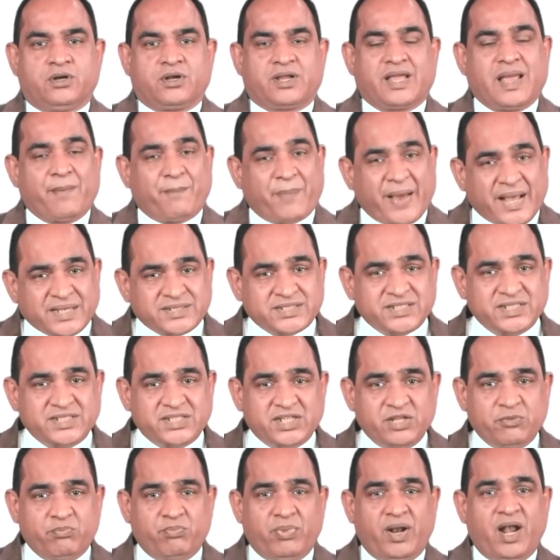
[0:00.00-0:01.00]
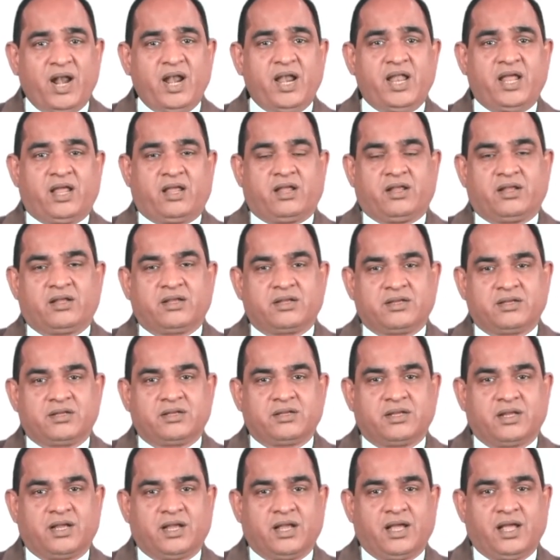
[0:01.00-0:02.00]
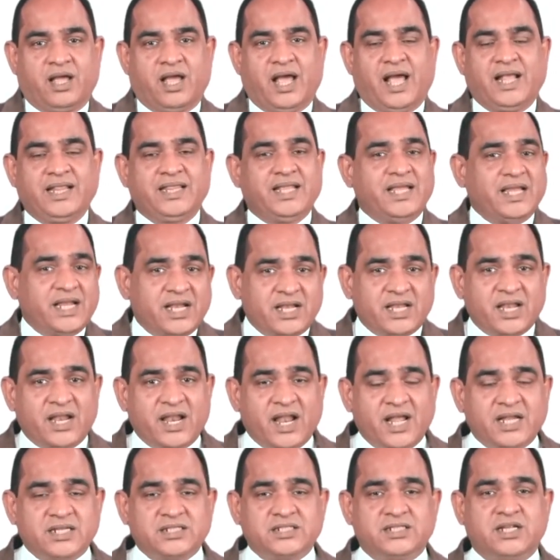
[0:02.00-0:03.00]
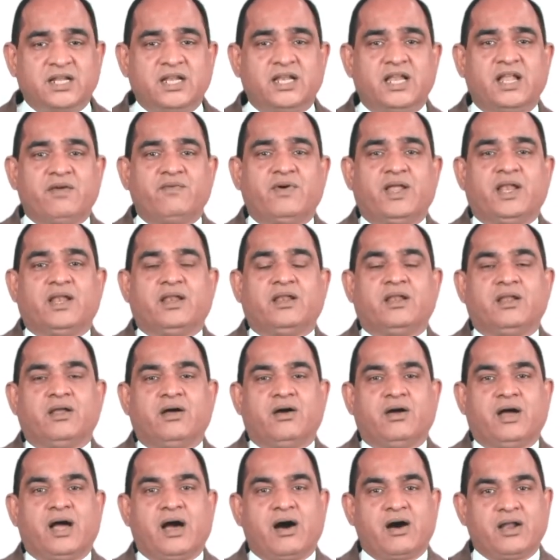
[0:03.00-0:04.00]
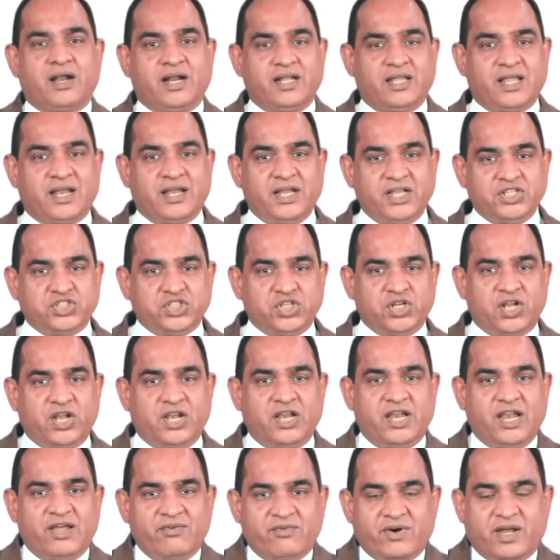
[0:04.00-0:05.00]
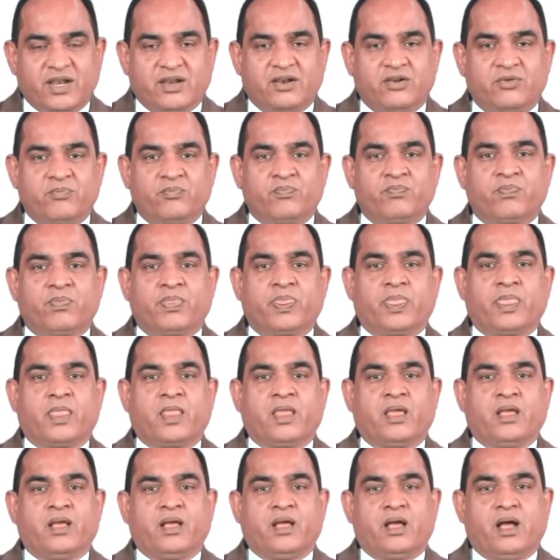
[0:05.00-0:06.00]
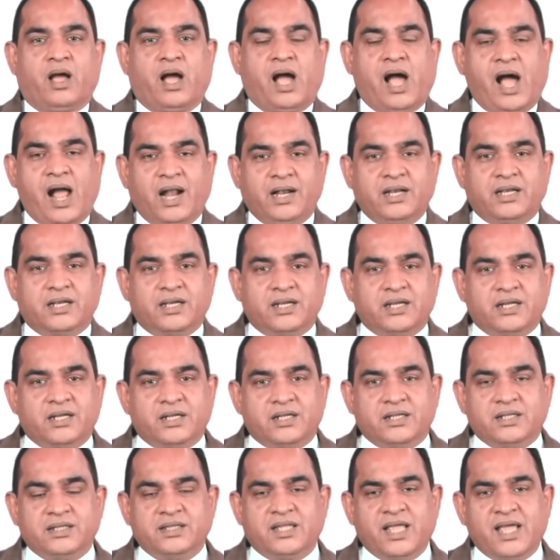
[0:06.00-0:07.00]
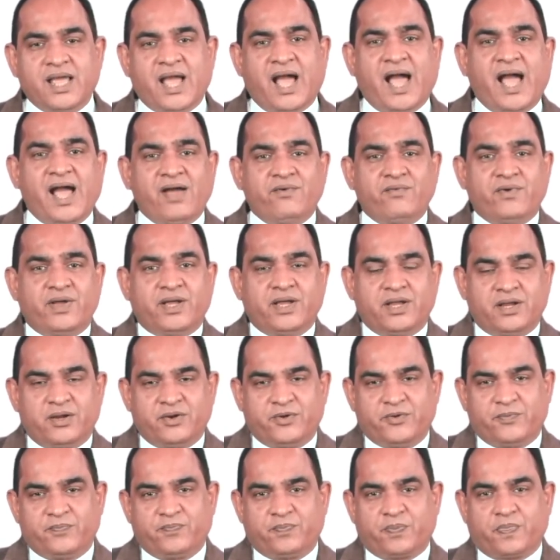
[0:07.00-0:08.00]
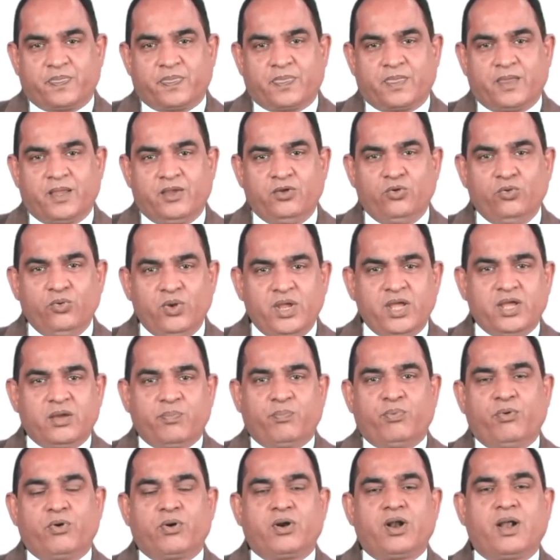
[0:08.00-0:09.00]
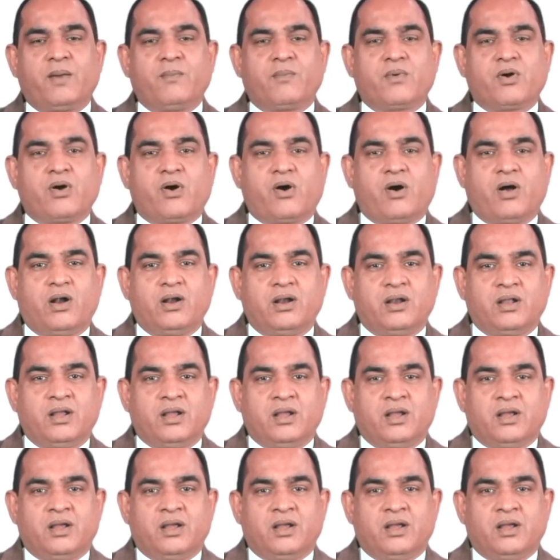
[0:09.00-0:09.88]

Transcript: capacity building at the international level or at the regional level. And they have a unique program called